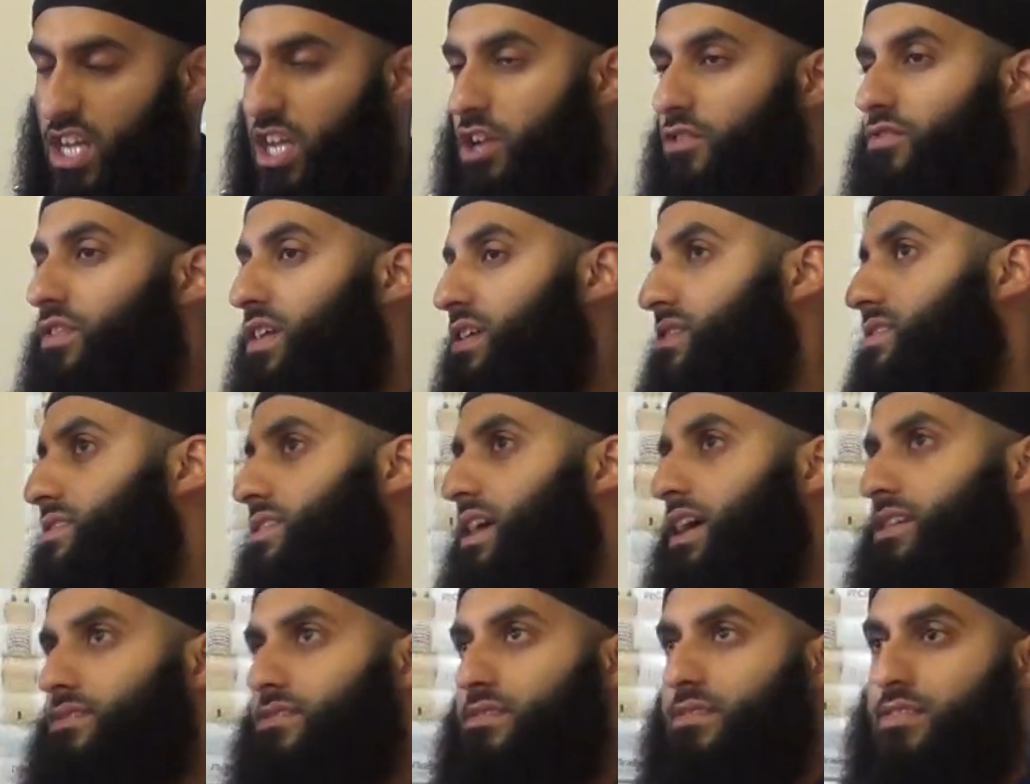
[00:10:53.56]
He raised his
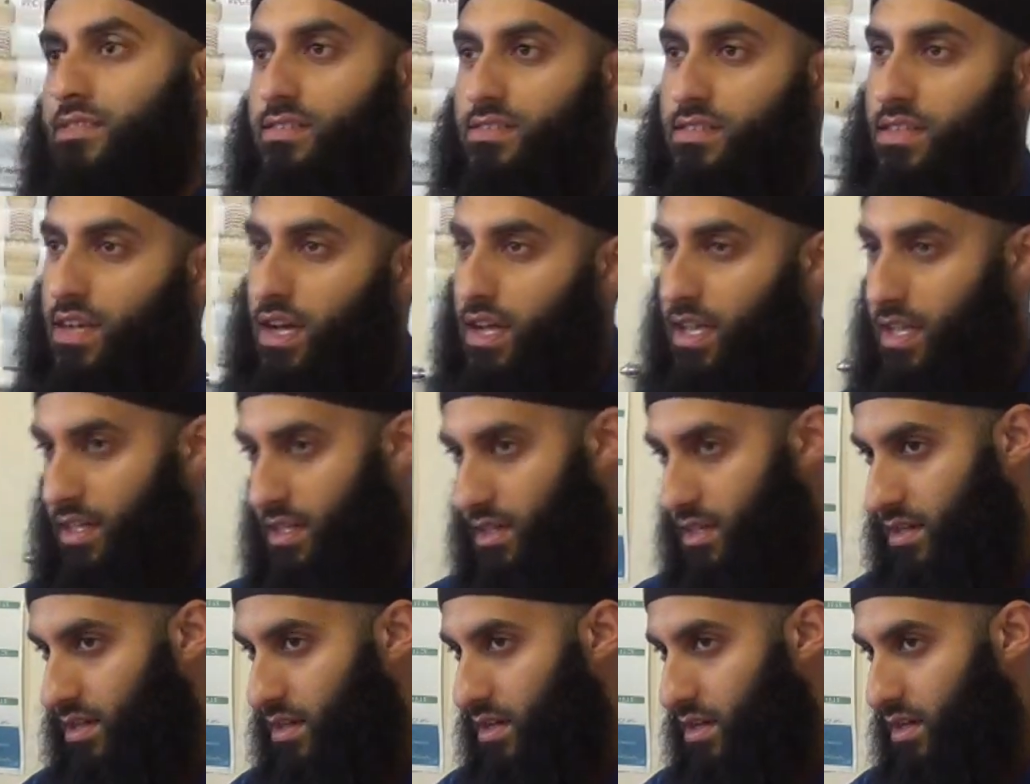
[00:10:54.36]
hands to the sky
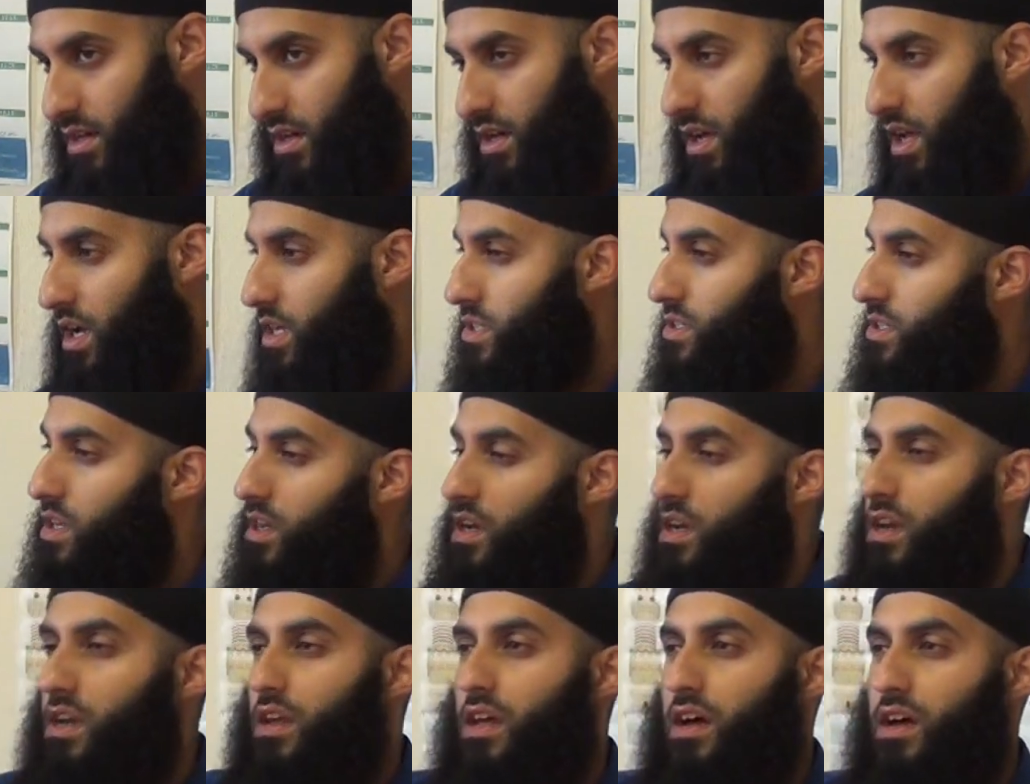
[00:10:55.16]
and he said,
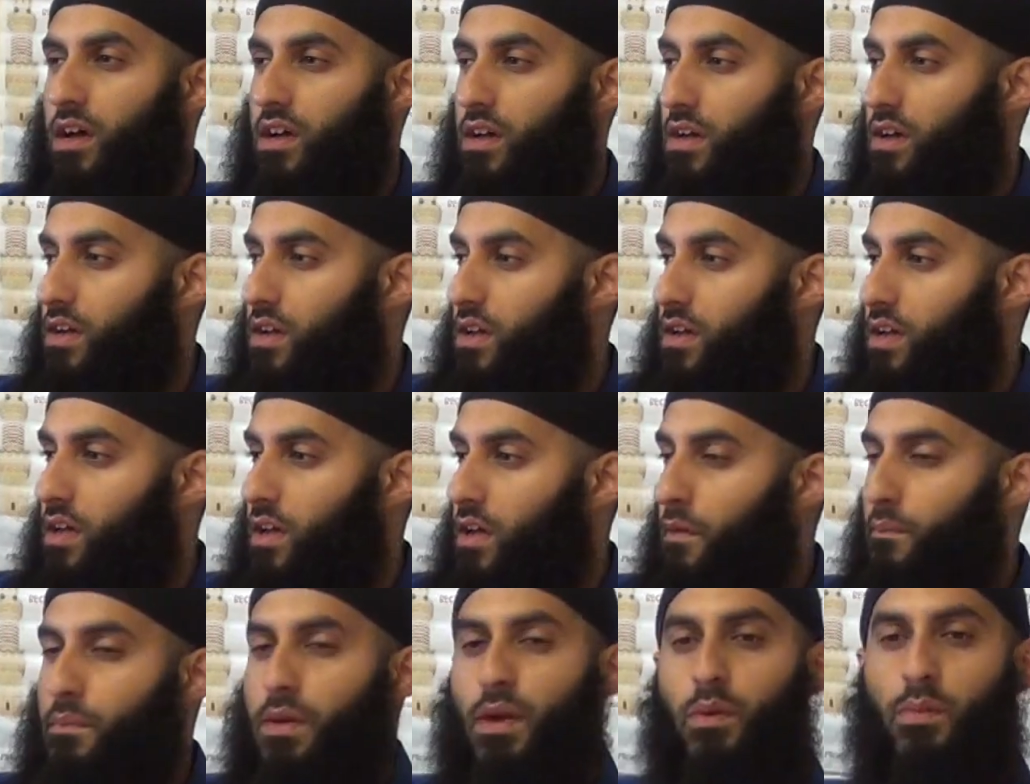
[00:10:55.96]
Allah,
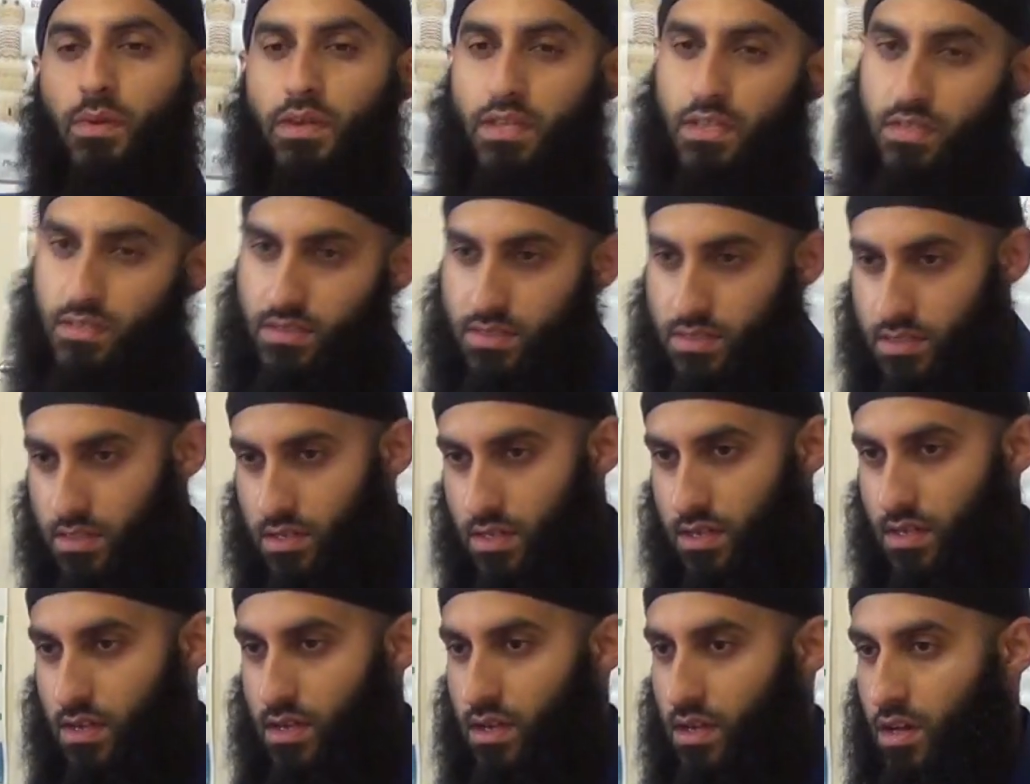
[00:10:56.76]
bear witness
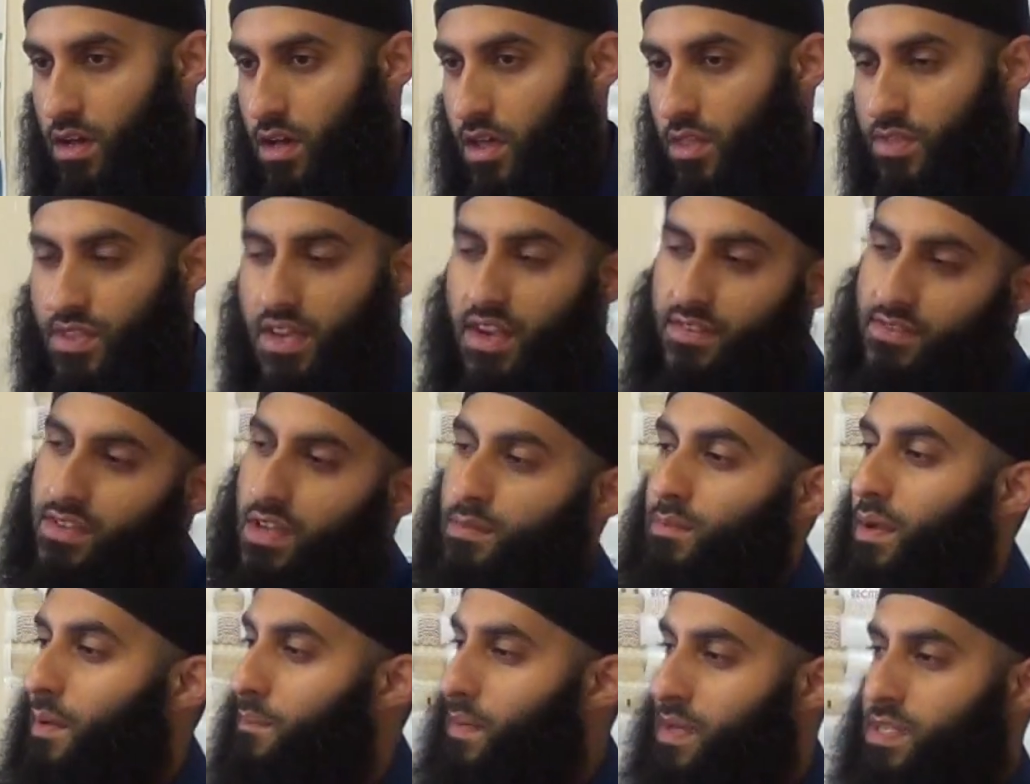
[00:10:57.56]
that I've
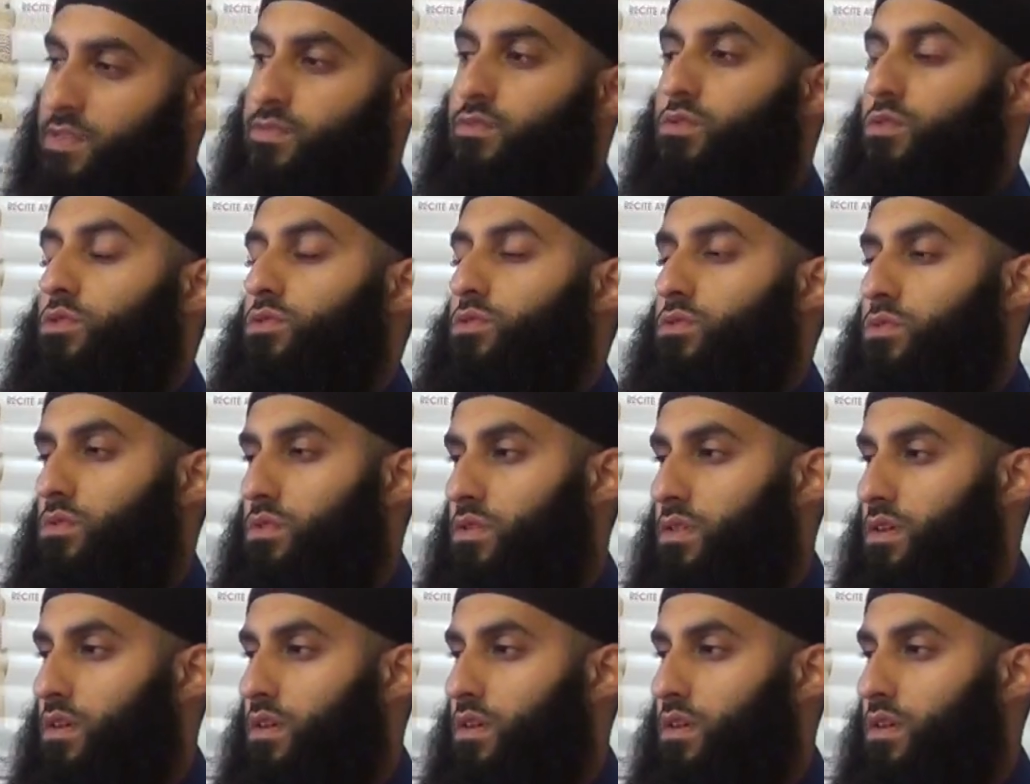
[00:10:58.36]
done my best for you.